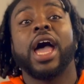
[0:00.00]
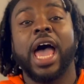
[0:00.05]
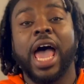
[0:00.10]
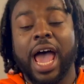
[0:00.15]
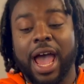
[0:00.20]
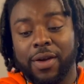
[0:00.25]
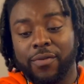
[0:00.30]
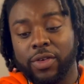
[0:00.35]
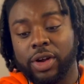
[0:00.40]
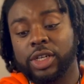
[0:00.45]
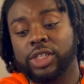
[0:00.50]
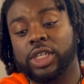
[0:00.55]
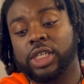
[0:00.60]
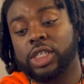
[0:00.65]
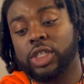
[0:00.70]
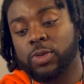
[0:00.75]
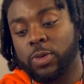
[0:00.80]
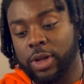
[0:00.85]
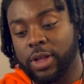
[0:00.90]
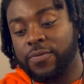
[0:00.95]
Average
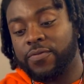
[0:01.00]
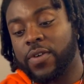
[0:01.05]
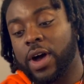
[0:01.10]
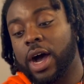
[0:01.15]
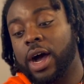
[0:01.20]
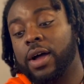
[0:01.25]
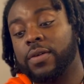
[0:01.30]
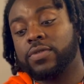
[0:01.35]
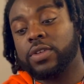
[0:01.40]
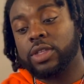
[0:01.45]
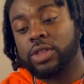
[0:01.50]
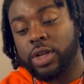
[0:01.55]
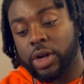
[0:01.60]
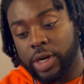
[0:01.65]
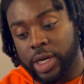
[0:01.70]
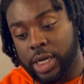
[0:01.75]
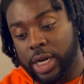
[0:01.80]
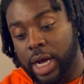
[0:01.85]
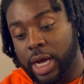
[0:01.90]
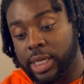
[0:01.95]
is 25 to
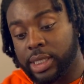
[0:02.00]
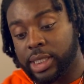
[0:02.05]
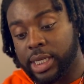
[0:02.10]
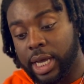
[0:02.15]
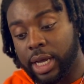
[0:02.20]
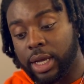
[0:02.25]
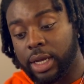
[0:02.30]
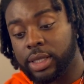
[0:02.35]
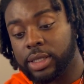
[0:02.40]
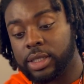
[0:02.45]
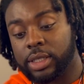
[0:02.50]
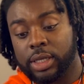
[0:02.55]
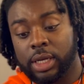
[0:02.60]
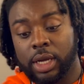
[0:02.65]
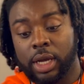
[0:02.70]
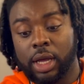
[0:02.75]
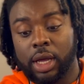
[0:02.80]
39 seconds.